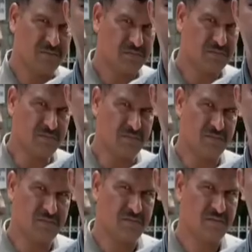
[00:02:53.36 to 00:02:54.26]

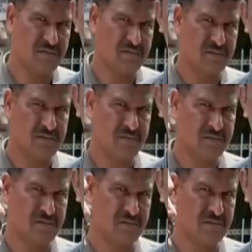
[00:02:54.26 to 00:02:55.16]

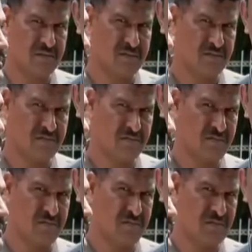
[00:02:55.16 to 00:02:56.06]

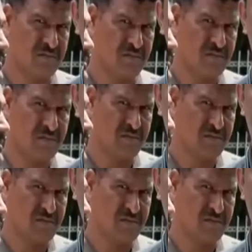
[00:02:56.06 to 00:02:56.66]
(not speaking)